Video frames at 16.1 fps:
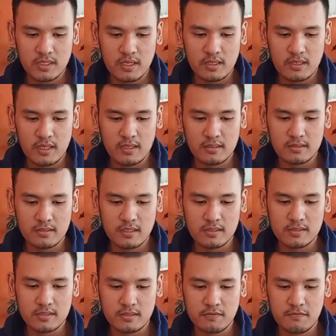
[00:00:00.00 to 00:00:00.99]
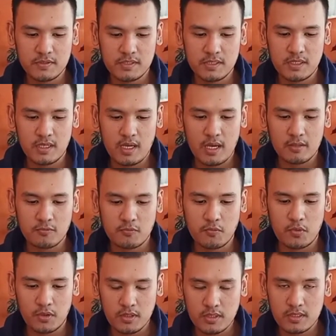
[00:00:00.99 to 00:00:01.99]
and then The Transitivity at
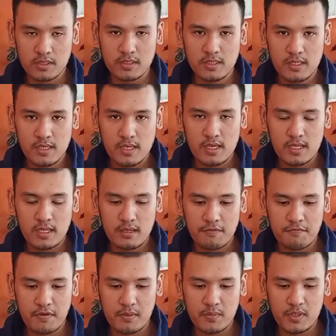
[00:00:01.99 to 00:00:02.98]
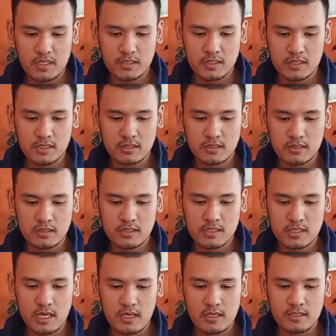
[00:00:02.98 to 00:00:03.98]
Work, a Feminist
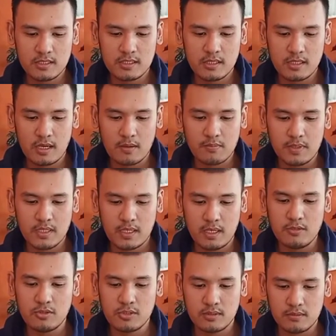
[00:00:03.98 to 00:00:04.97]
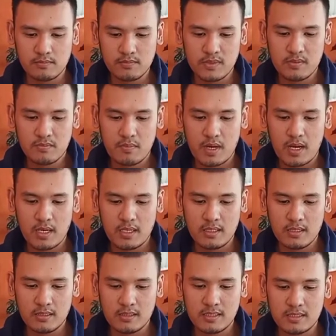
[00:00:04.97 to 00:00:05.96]
Stylistic Application by
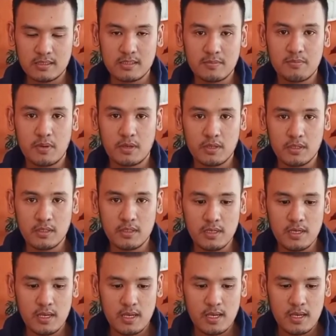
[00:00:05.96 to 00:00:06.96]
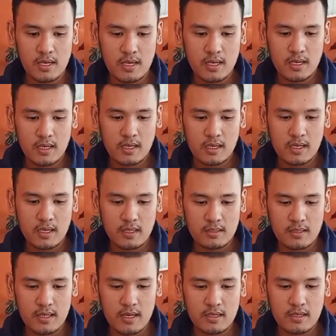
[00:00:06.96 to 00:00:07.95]
Deirdre Burton, and
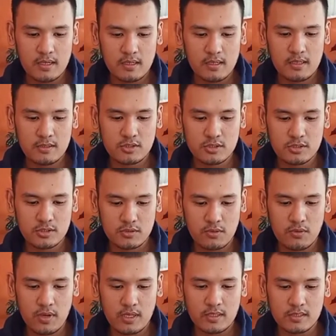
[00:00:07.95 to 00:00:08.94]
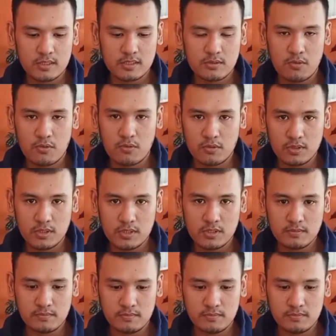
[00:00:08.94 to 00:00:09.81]
then Literature at its Course.